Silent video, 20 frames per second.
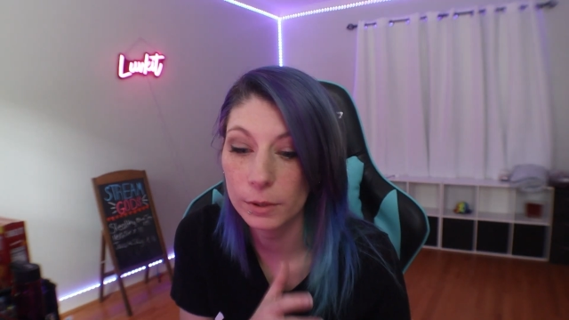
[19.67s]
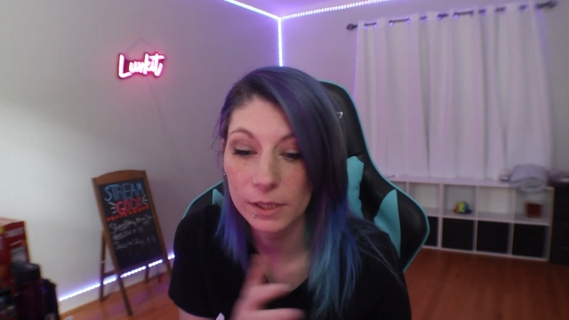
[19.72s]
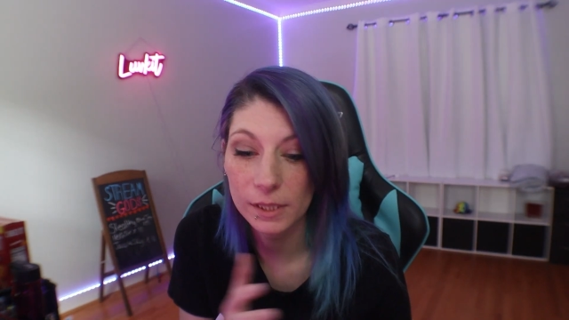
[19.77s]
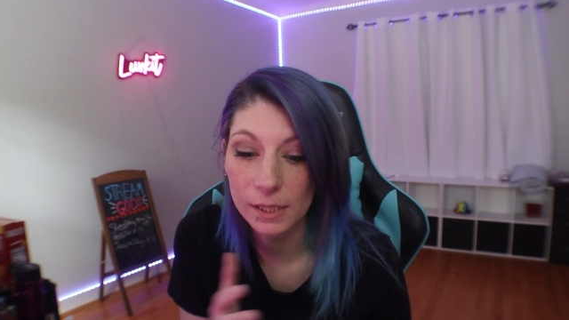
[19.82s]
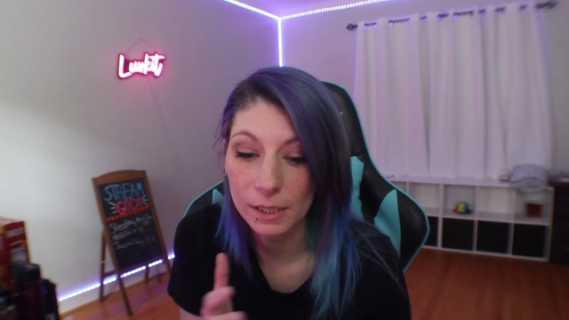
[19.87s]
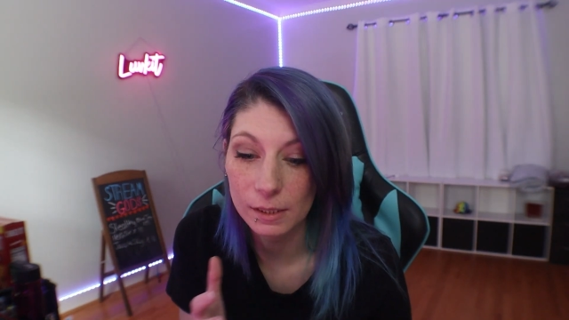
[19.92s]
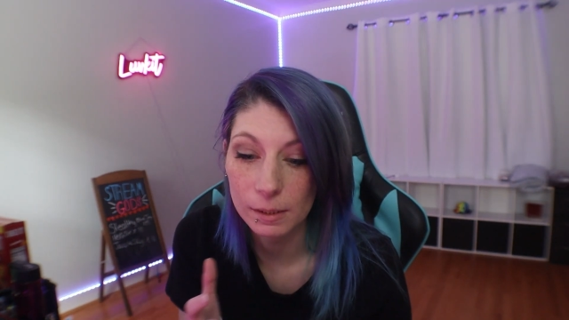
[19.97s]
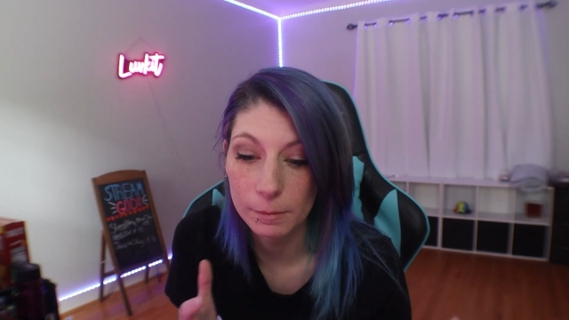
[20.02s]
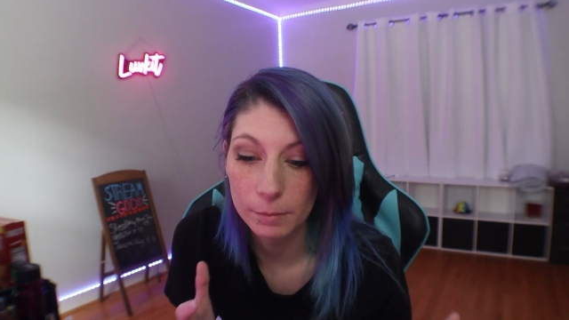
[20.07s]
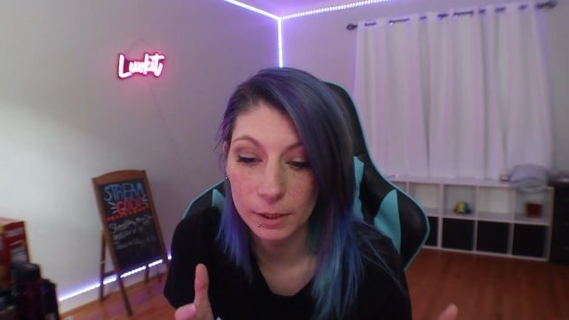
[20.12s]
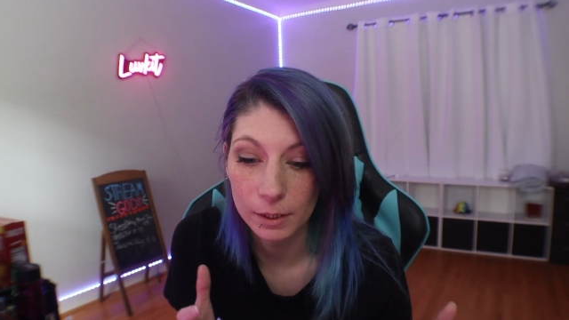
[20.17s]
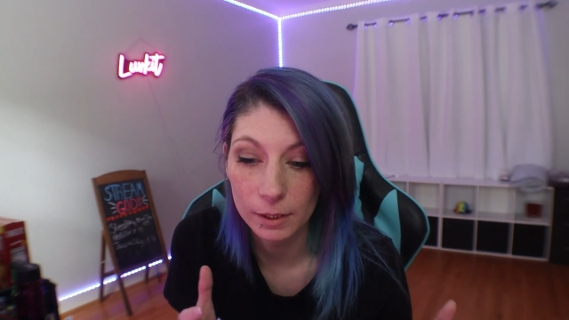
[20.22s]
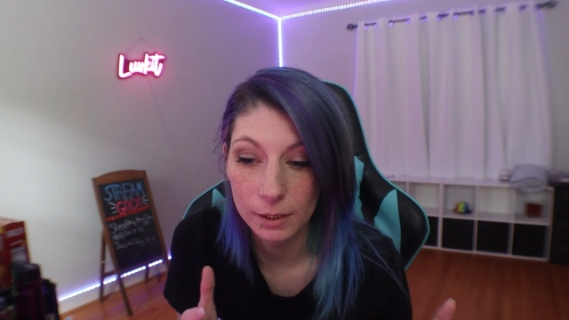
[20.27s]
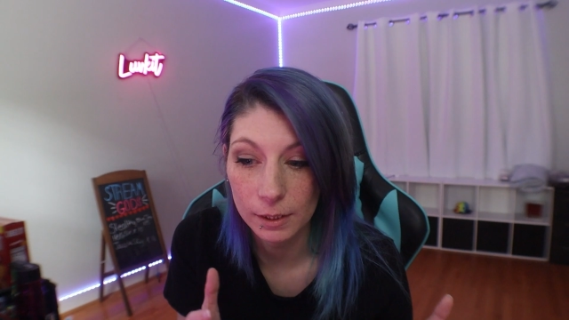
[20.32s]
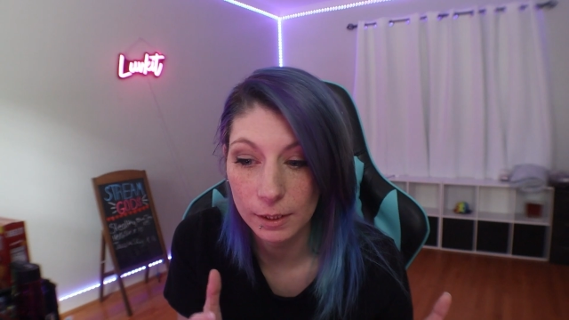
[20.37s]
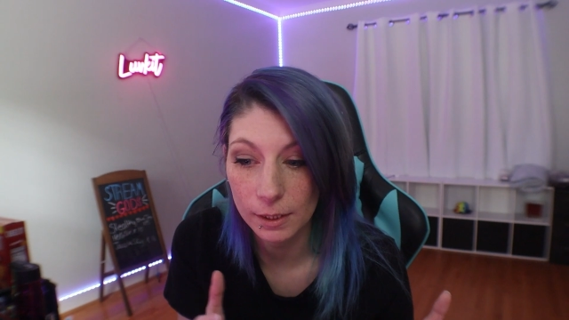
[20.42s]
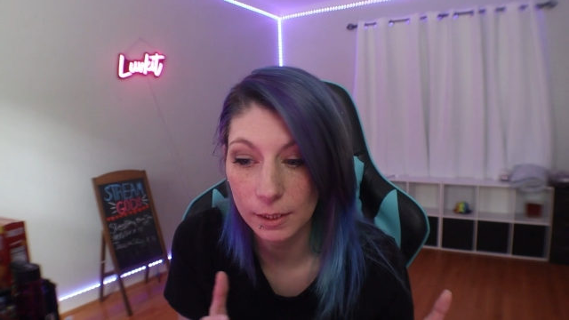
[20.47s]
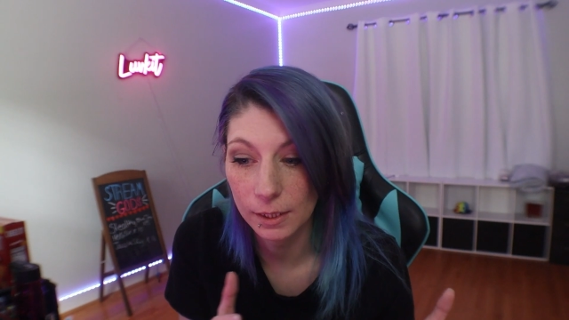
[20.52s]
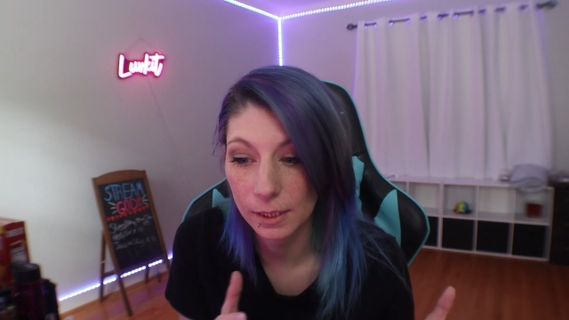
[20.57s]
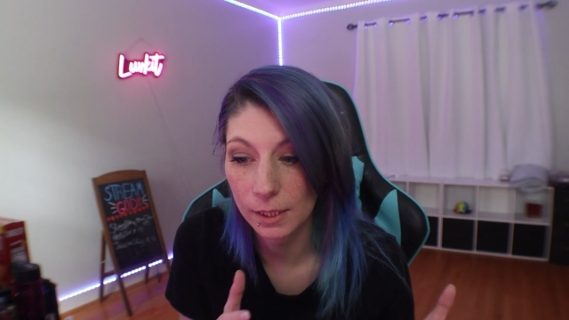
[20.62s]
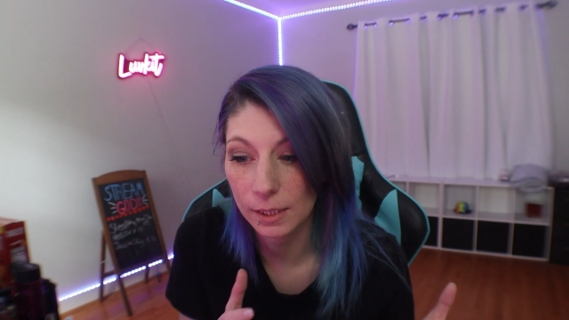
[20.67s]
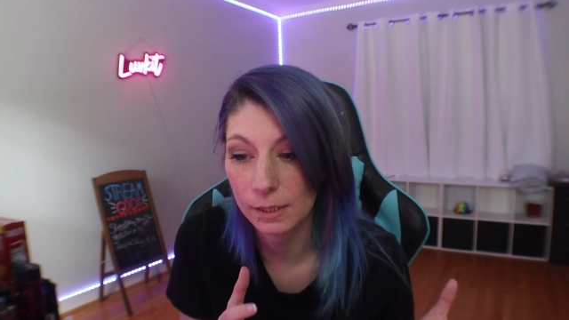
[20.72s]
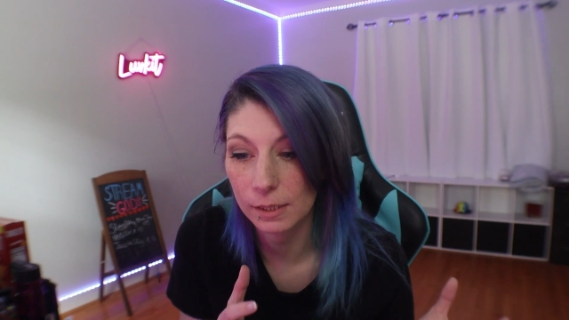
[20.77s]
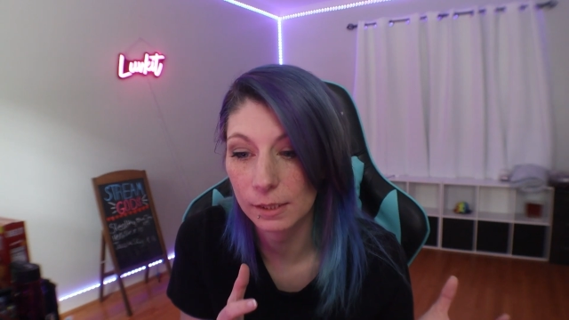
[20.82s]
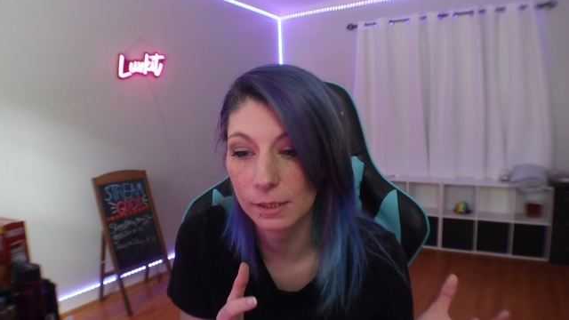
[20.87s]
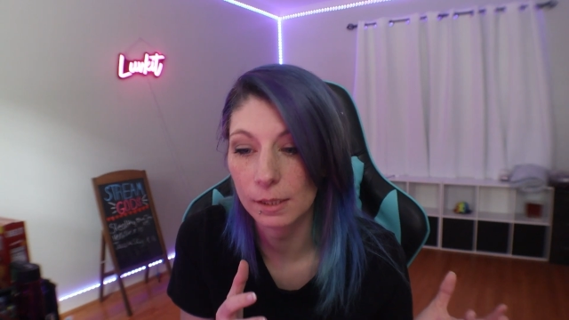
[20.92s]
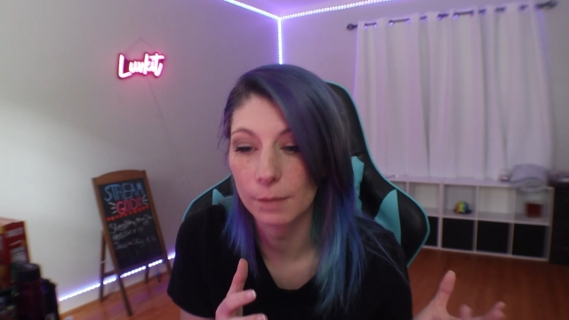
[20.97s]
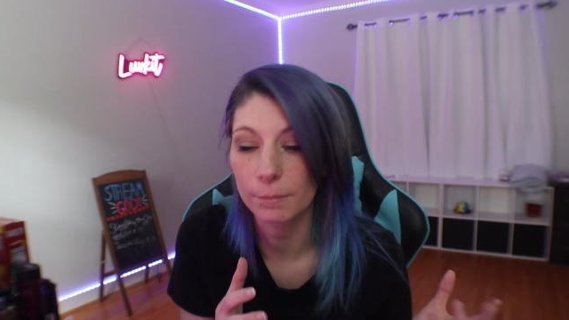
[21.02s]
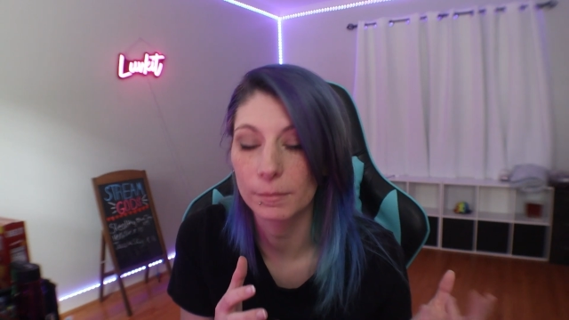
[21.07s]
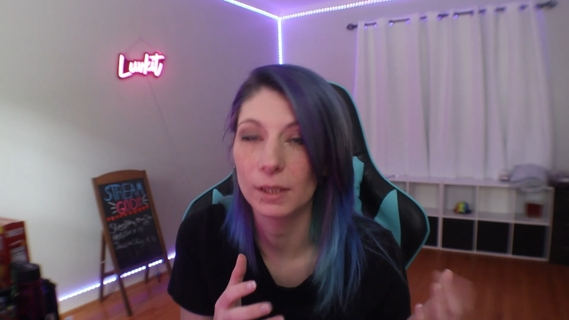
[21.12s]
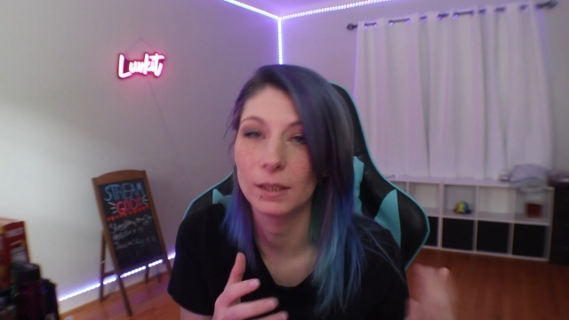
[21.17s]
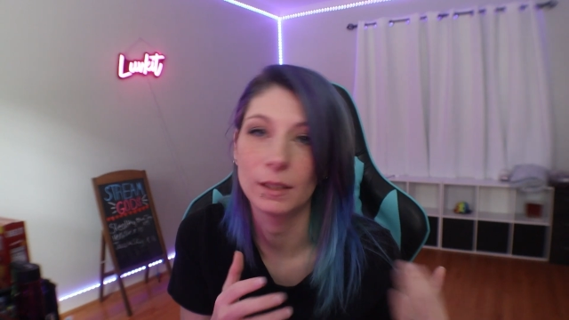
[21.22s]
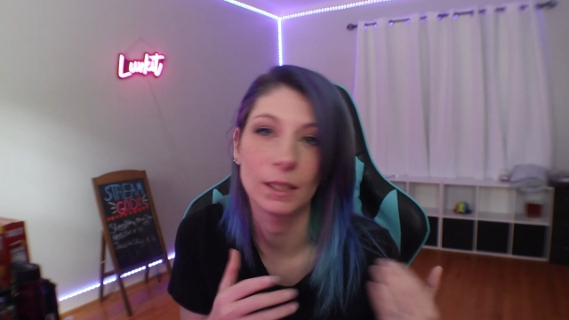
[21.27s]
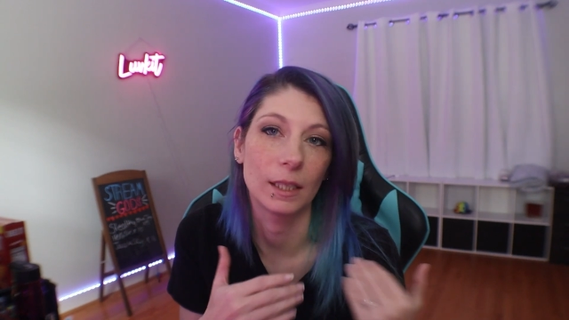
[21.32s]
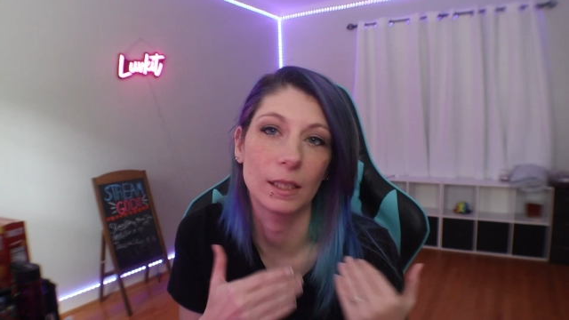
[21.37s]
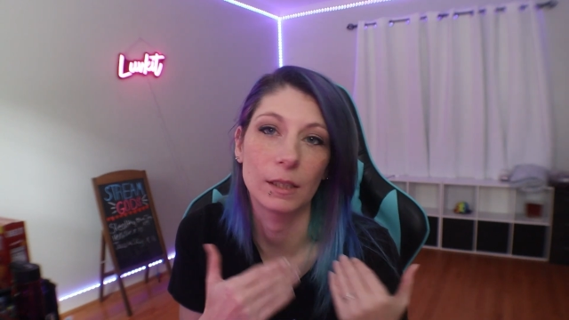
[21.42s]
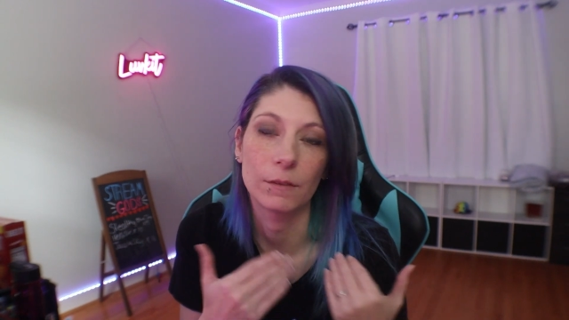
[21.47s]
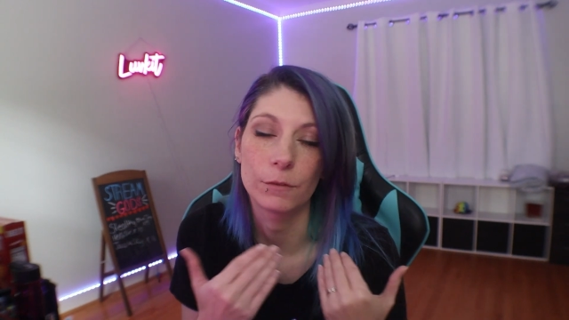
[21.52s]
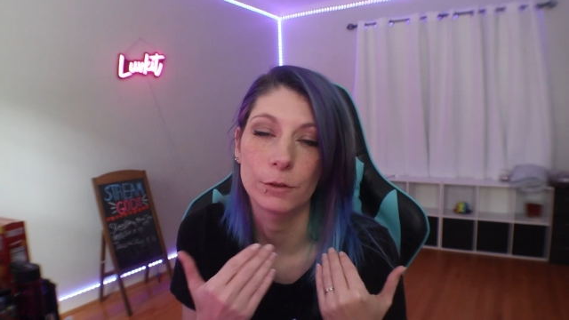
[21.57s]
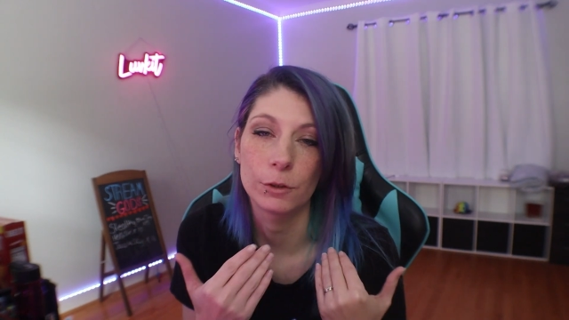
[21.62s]
accessibility is something
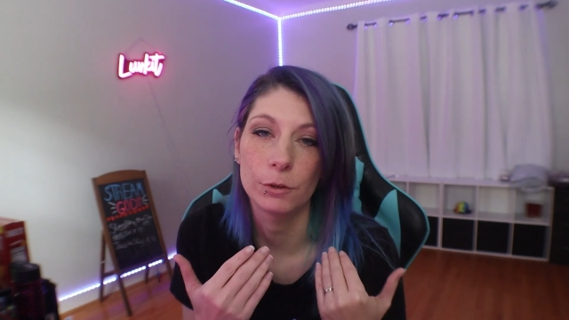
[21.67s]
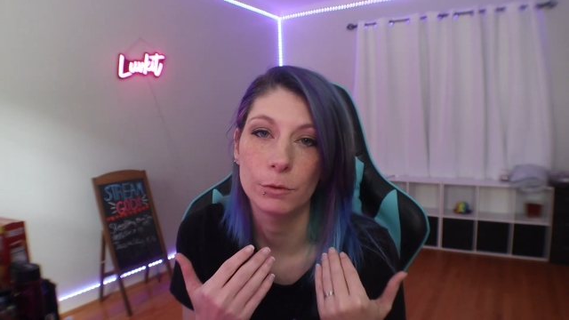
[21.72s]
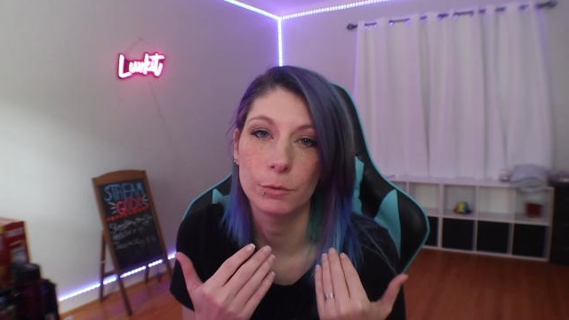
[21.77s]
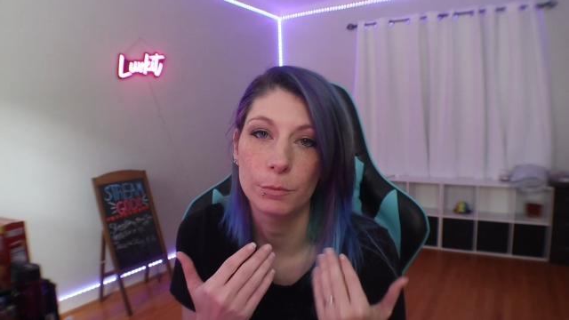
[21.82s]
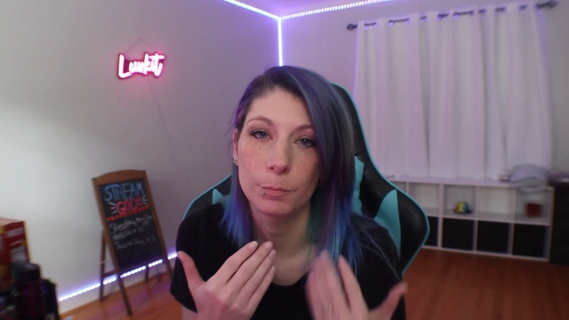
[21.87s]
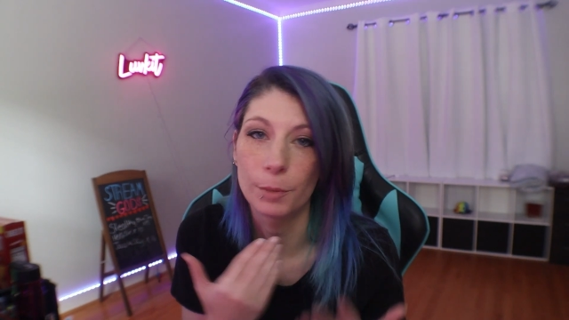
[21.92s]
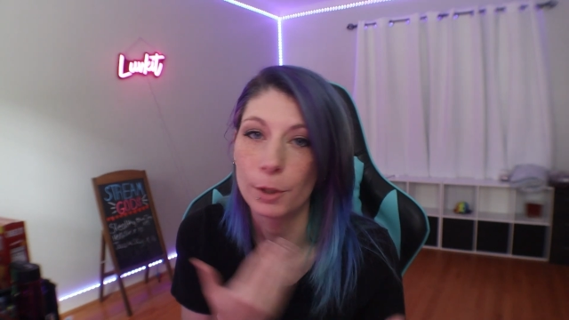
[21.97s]
like if you